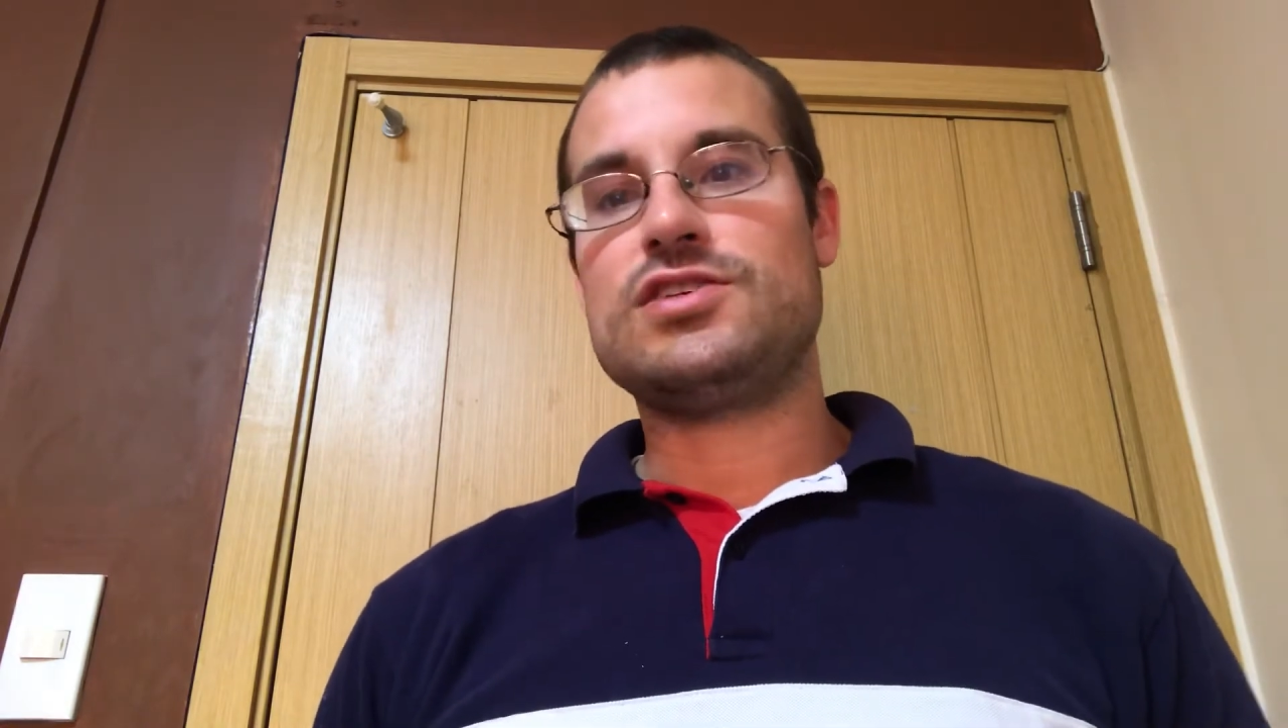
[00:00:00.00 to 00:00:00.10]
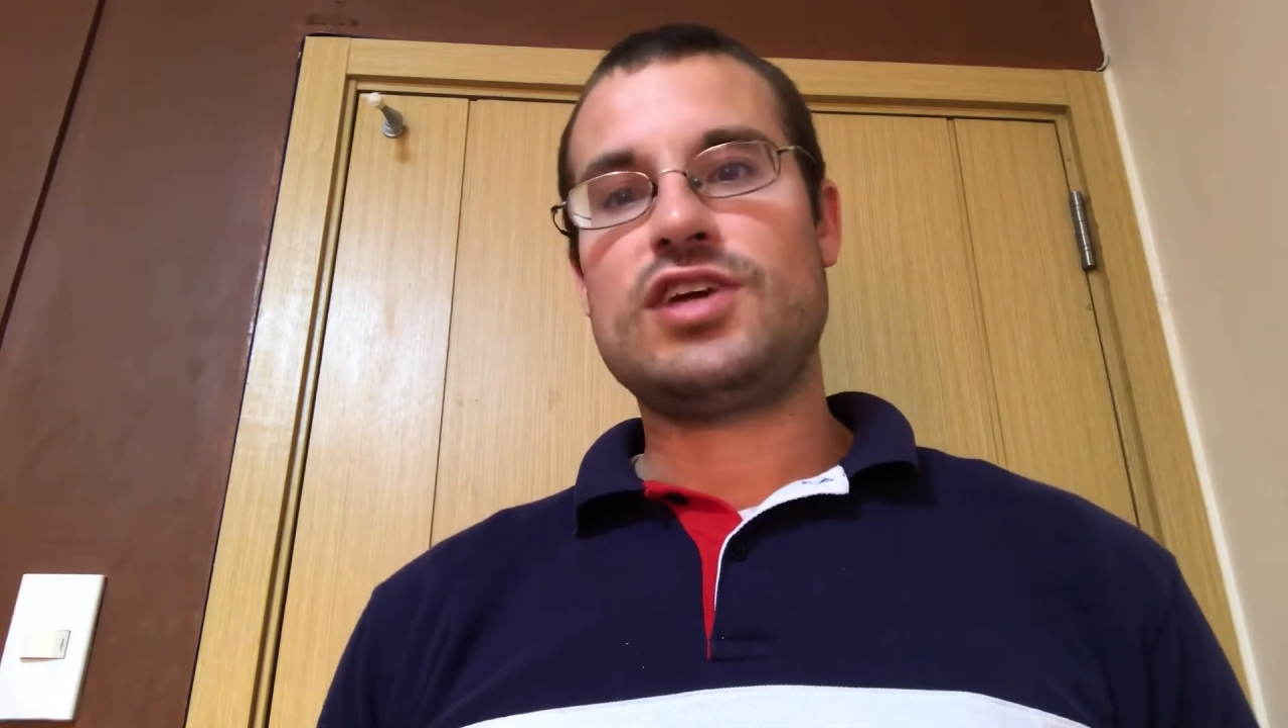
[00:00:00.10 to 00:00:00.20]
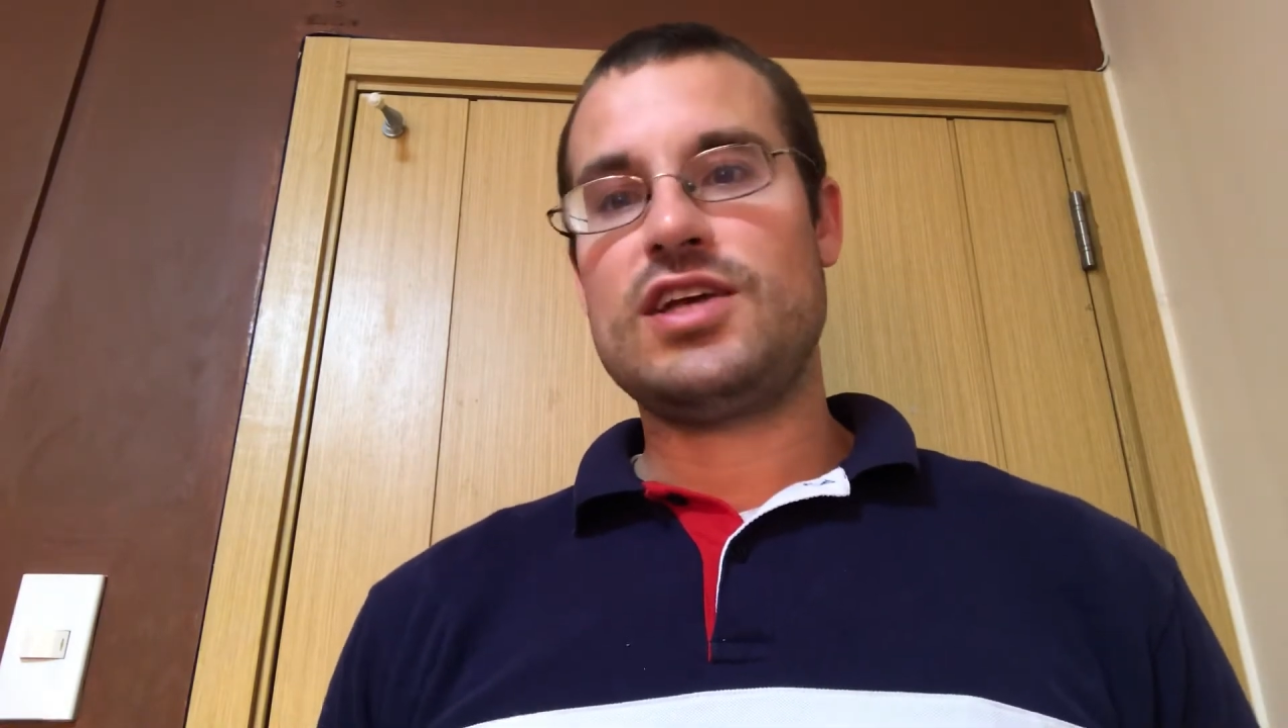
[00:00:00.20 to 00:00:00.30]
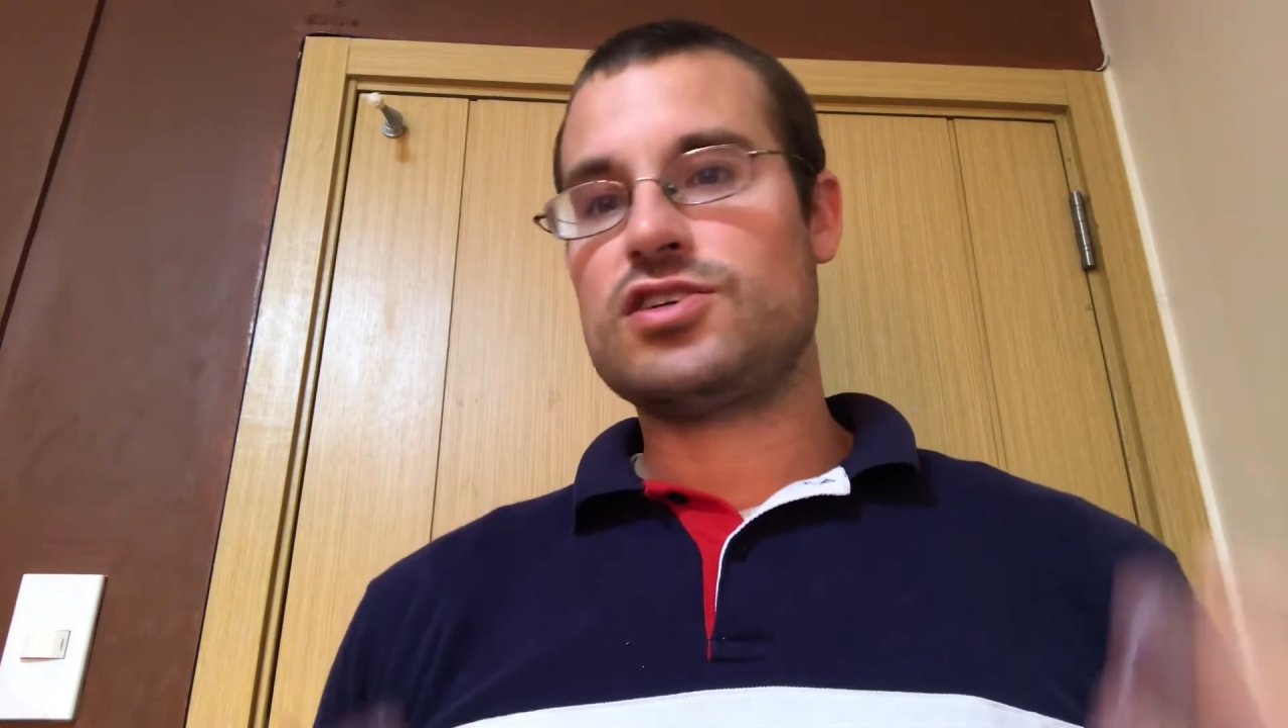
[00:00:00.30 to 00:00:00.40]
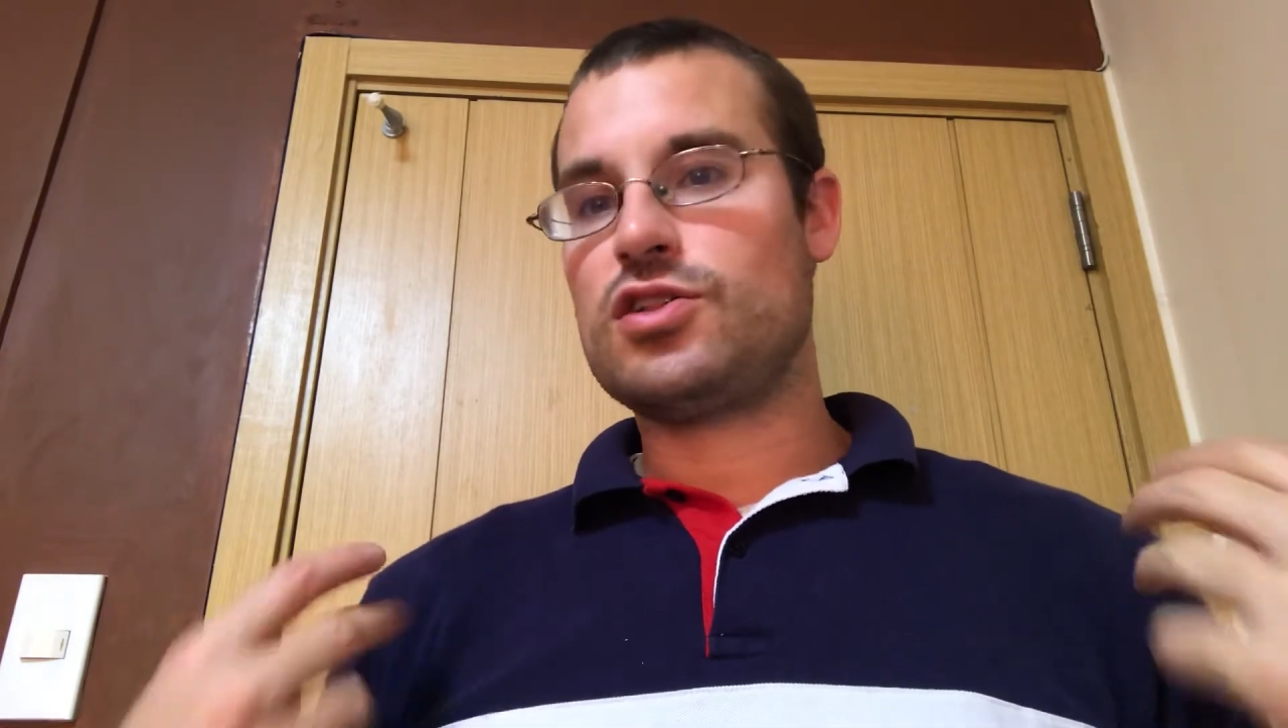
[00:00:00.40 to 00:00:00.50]

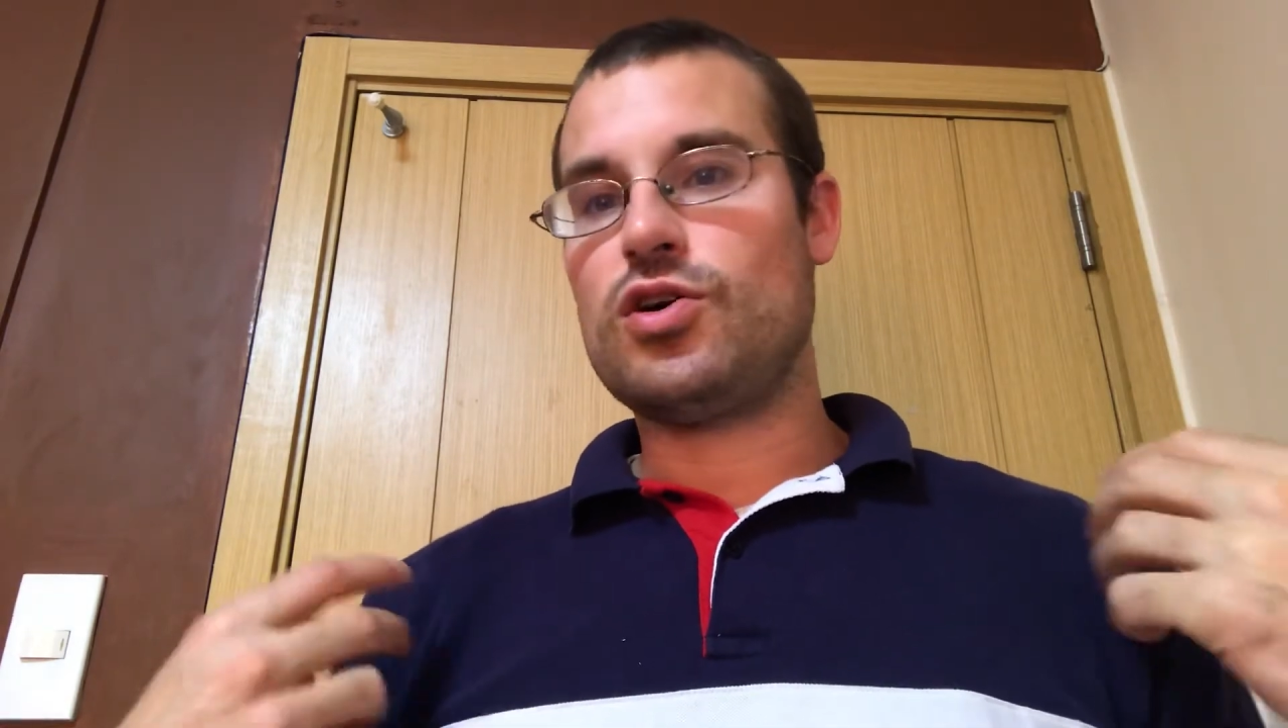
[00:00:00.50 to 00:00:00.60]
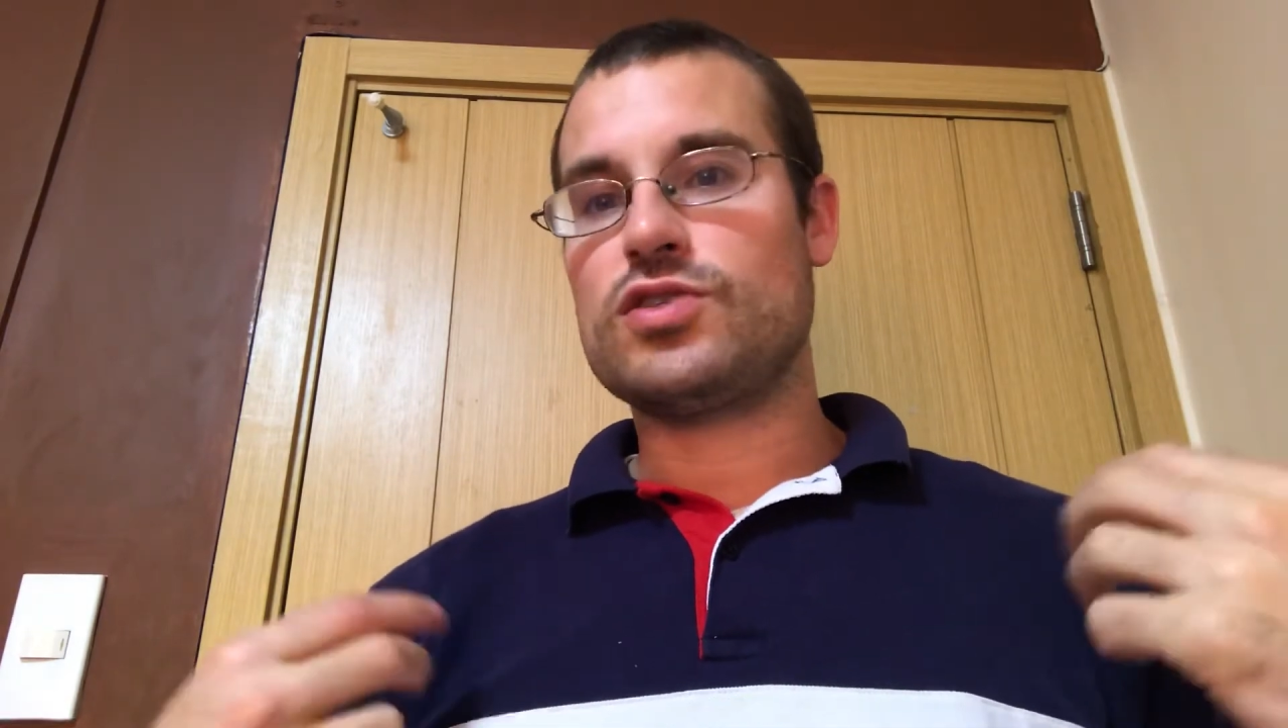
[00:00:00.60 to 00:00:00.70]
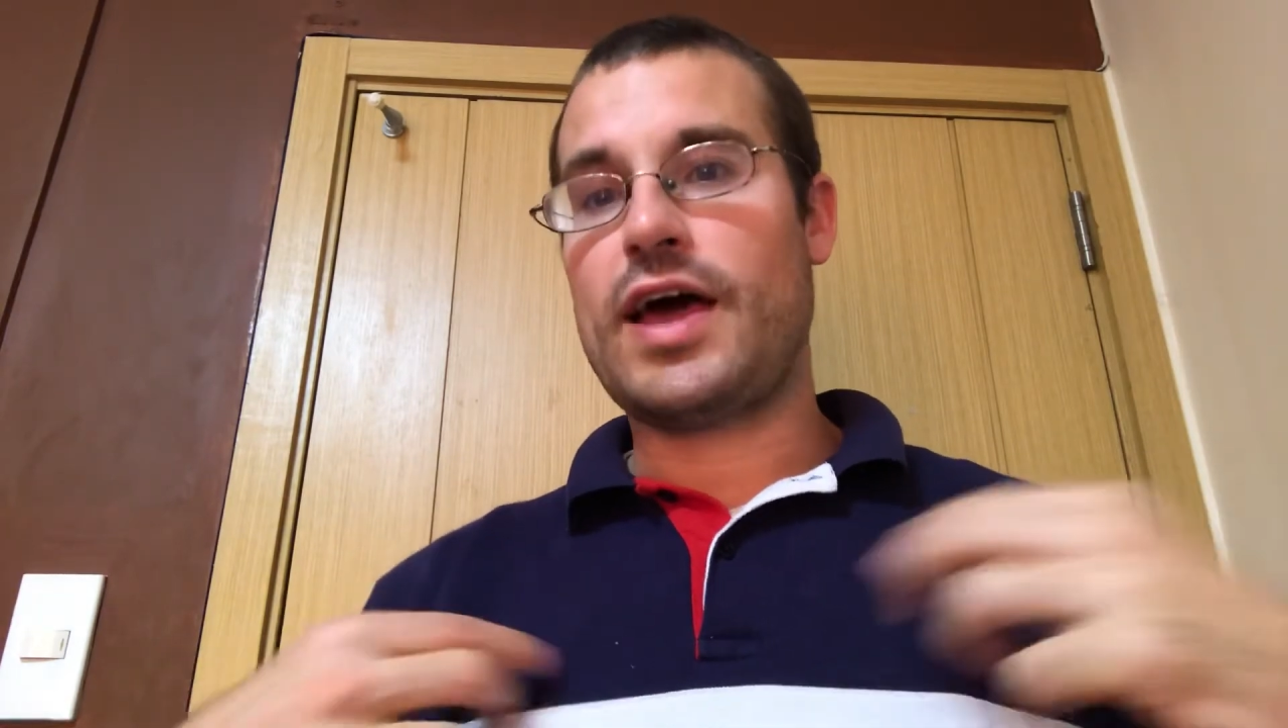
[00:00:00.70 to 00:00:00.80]
change clothes.